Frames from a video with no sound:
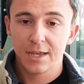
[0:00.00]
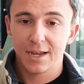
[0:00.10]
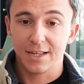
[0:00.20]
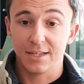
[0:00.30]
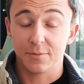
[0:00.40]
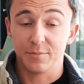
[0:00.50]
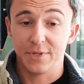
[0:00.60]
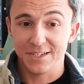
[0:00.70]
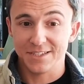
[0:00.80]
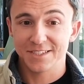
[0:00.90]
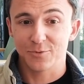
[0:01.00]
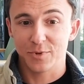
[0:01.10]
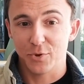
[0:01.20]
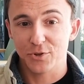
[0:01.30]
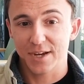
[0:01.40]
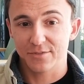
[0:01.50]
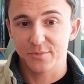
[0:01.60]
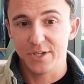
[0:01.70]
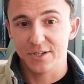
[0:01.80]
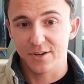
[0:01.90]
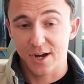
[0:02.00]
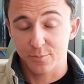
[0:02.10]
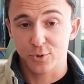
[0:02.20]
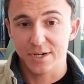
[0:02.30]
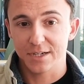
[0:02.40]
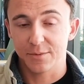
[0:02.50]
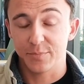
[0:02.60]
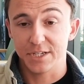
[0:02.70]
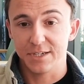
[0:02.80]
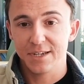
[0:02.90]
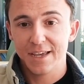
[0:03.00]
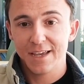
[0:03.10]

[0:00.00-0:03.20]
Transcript: and that means that we both have to be an operating company